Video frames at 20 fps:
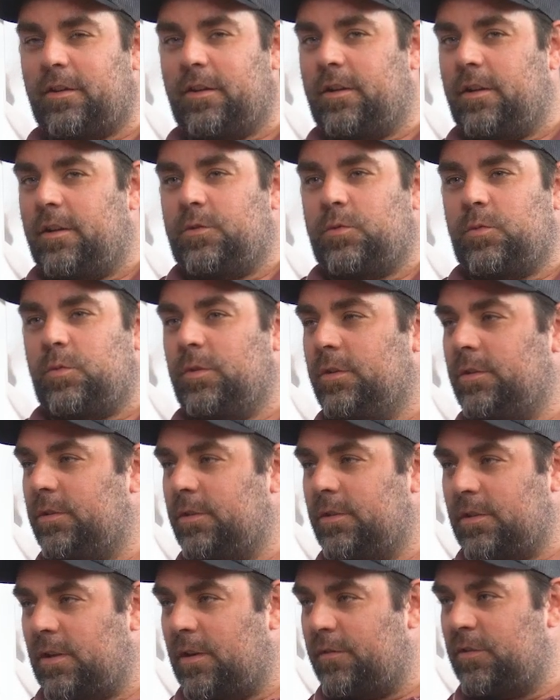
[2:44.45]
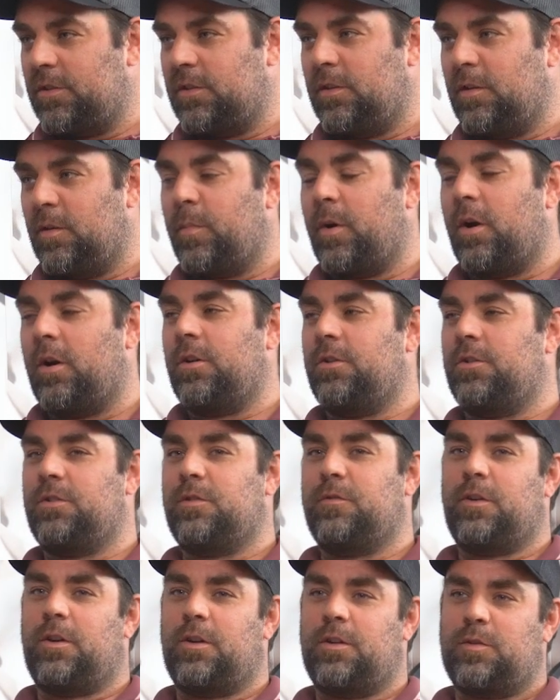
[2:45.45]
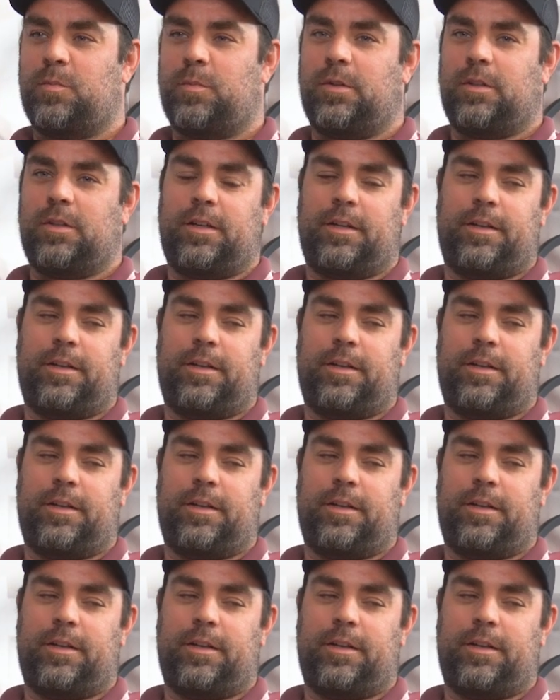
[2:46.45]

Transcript: against realtors. Obviously, they're partners of ours. But,